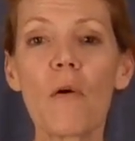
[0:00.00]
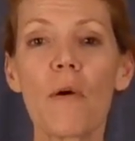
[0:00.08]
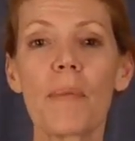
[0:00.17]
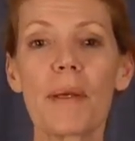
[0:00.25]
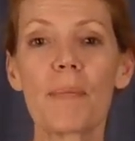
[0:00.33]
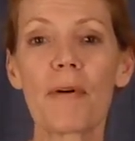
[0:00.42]
will
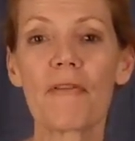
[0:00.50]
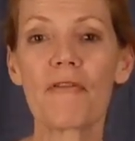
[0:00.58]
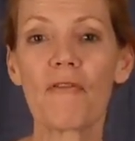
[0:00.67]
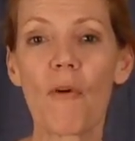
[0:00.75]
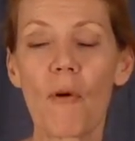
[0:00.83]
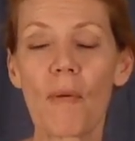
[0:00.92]
be
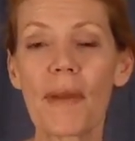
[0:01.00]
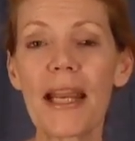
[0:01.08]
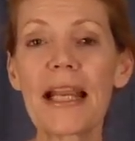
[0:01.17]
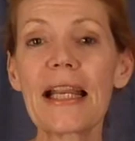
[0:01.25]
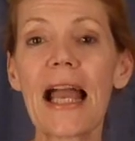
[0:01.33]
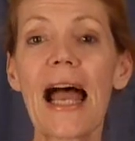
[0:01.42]

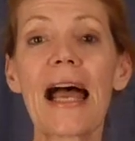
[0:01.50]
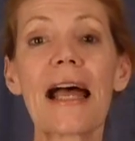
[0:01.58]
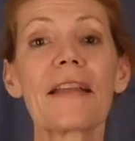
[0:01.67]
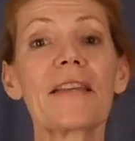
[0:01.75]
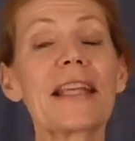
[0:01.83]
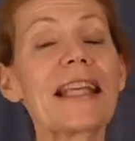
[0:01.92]
performing
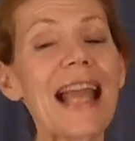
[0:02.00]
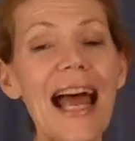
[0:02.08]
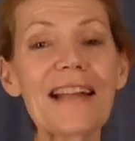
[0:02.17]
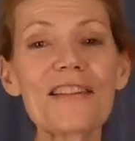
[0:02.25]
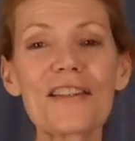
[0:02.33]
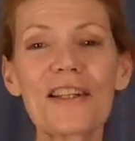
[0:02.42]
at the
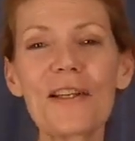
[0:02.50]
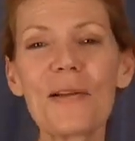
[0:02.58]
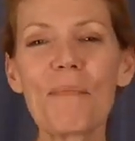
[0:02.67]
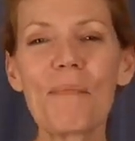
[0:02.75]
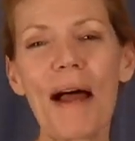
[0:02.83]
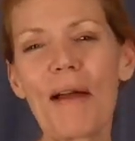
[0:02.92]

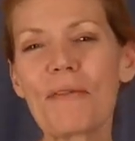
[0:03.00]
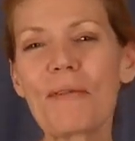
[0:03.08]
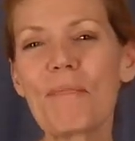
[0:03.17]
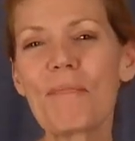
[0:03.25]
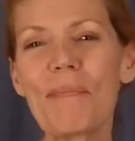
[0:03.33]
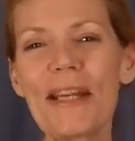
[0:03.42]
Catskill
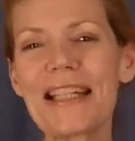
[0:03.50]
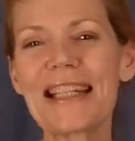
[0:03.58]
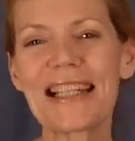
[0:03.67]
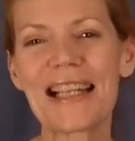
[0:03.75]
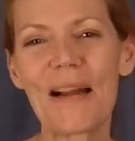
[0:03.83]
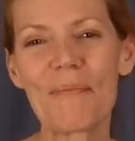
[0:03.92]
Mountain
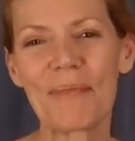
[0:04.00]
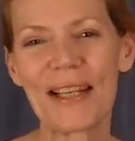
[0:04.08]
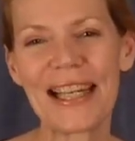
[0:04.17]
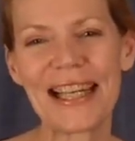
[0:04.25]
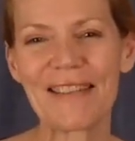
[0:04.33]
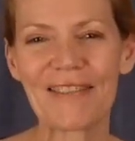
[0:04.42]
Pizza
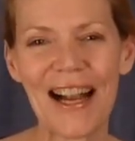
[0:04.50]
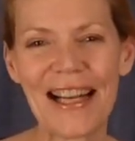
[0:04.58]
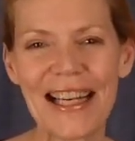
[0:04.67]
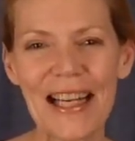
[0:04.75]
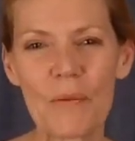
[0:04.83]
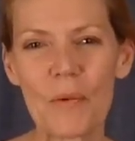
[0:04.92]
Company
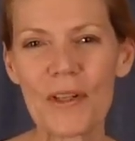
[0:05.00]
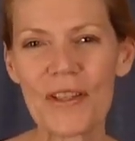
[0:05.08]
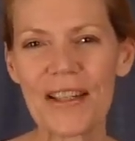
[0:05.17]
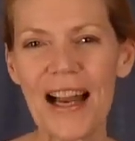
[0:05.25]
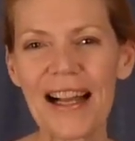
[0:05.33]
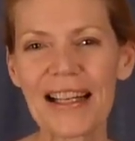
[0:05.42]
right in
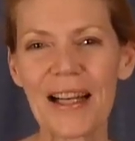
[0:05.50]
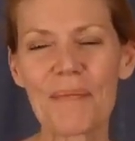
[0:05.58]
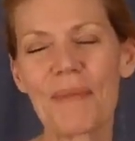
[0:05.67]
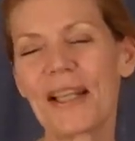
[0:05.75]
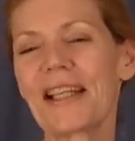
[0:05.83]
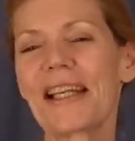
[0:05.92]
Woodstock
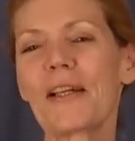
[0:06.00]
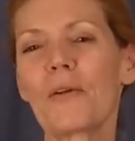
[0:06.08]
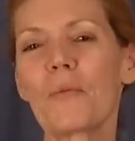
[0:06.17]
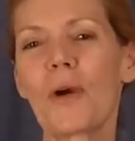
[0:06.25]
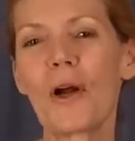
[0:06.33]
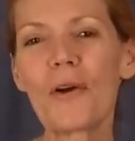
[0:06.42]
on Mill Hill
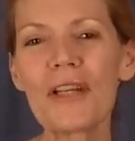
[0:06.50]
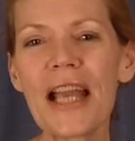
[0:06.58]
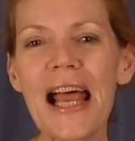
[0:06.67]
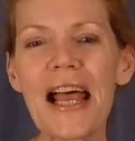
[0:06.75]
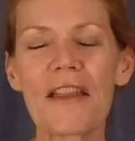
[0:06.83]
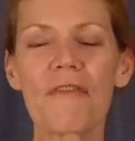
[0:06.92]
Road.
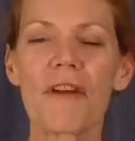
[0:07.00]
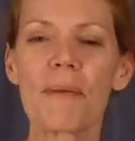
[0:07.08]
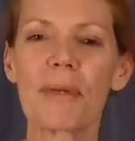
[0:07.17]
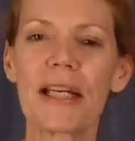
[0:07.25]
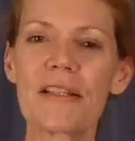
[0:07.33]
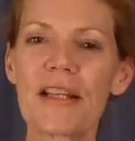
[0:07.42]
The
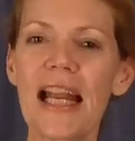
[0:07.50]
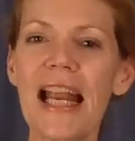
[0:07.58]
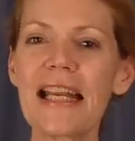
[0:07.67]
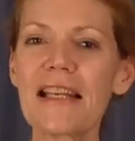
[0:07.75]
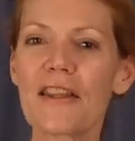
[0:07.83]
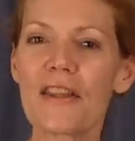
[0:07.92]
fun begins at
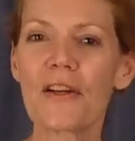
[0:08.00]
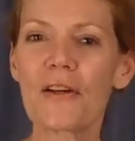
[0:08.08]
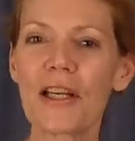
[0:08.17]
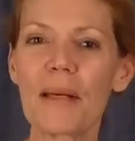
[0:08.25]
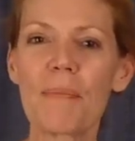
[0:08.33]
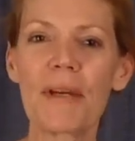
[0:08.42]

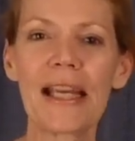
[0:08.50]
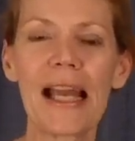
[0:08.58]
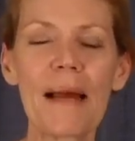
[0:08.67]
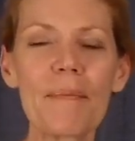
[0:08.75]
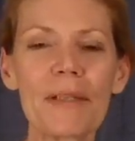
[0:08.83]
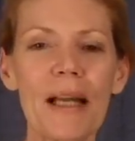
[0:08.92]
8.30
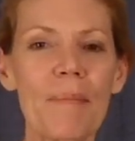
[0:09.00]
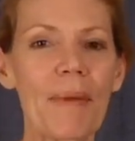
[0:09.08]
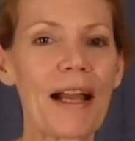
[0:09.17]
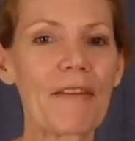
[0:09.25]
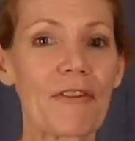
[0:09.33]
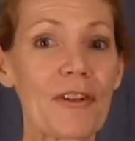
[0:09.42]
p.m. Come
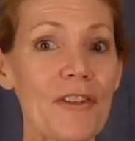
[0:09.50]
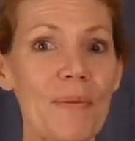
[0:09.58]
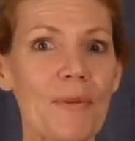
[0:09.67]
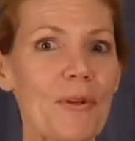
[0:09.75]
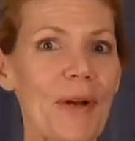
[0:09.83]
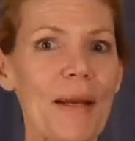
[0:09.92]
by for
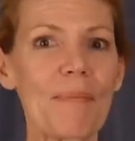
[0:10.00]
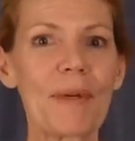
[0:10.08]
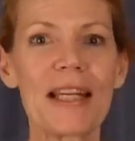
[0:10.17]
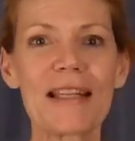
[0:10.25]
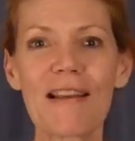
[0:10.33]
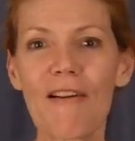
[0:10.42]
some great
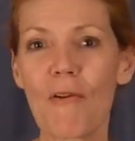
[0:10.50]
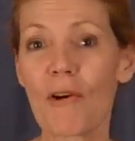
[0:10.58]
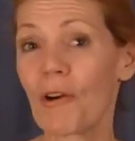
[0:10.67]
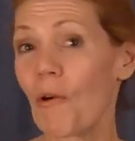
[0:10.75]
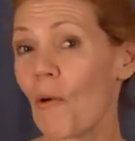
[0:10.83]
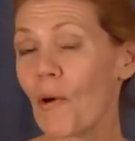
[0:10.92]
pizza
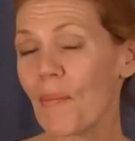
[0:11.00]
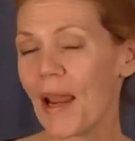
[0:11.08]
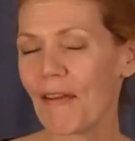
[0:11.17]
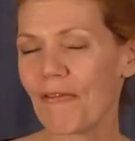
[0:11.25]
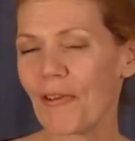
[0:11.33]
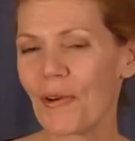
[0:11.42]
or
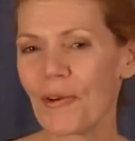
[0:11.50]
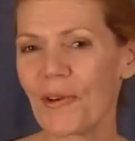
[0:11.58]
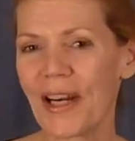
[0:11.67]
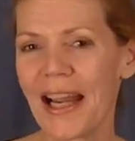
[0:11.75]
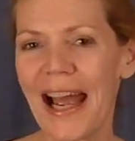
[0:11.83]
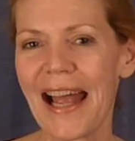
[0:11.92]
gourmet
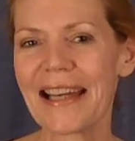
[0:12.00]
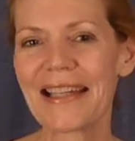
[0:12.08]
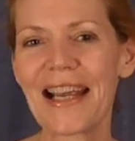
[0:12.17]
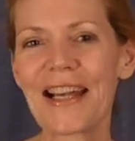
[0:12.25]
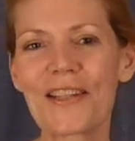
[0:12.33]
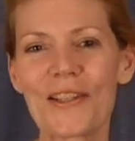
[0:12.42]
food
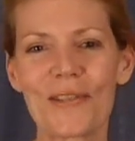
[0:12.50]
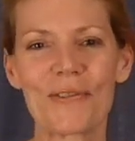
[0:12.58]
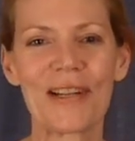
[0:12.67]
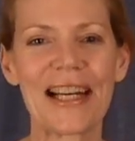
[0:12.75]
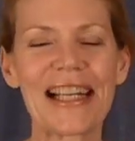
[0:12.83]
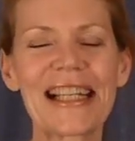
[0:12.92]
and a
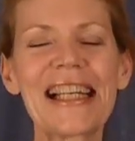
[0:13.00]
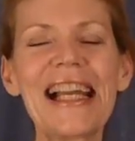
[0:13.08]
drink.